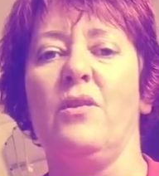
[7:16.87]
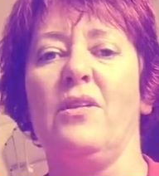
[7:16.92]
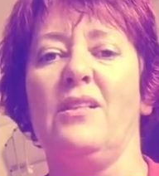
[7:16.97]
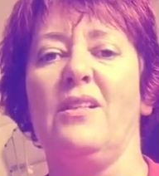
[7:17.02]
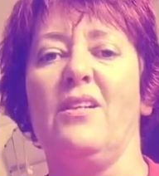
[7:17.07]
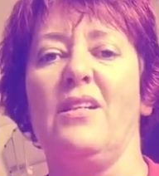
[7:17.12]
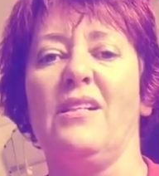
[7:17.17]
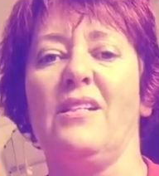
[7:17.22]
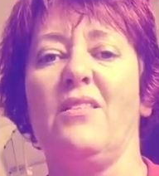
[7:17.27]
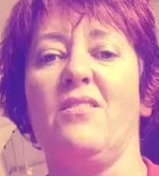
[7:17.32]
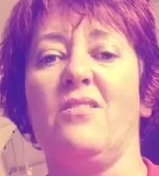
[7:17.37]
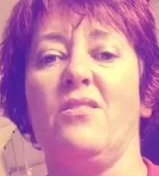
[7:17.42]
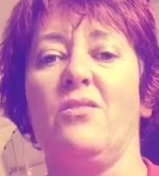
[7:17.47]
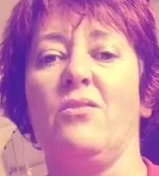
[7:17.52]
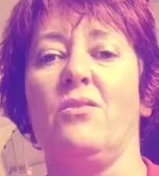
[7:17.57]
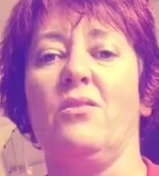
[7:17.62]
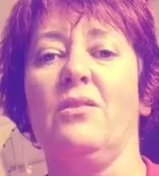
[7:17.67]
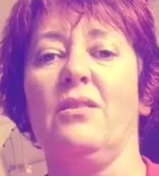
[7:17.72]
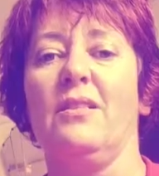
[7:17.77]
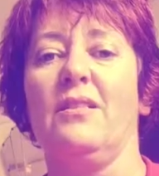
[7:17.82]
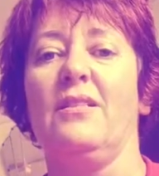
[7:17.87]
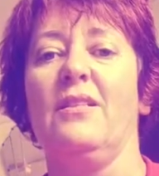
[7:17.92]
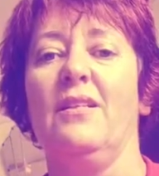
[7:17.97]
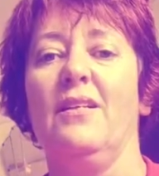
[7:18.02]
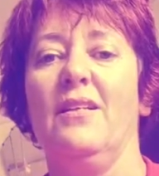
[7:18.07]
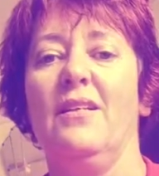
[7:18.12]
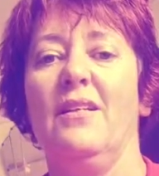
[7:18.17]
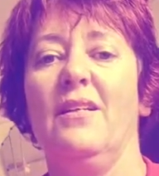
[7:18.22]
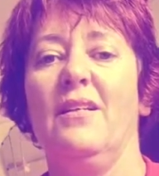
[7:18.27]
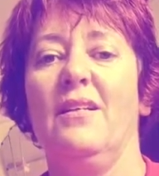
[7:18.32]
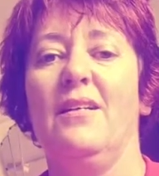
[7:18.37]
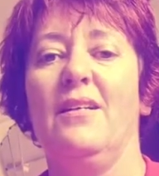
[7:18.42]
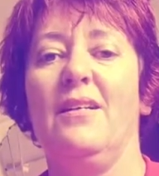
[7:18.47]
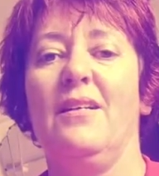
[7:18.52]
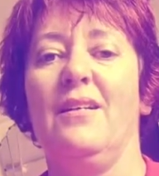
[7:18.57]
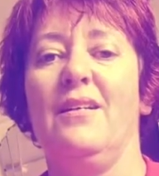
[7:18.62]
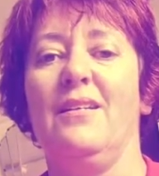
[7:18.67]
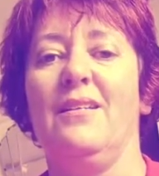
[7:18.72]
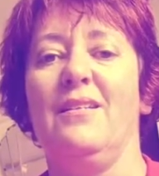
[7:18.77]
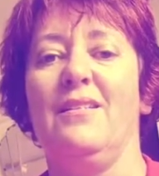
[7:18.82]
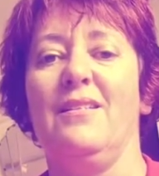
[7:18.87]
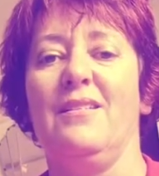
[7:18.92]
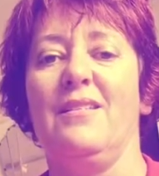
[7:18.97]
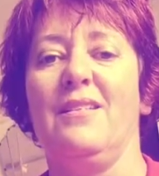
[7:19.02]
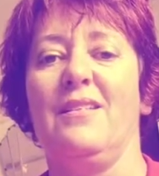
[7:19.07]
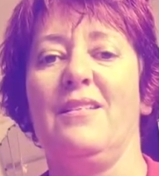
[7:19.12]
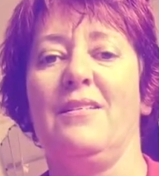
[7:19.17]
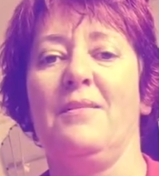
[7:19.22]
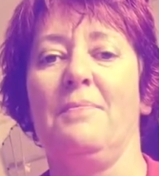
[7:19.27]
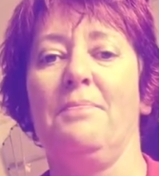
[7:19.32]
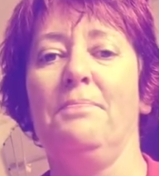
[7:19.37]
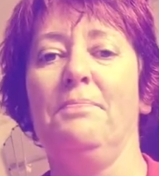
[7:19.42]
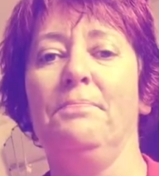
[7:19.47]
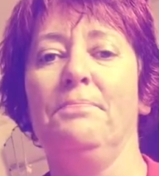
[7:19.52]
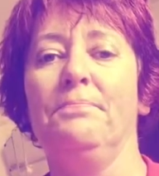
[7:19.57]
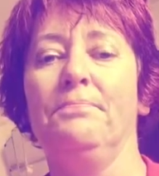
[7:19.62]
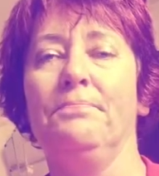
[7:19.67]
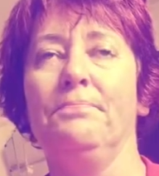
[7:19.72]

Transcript: I like to talk, and I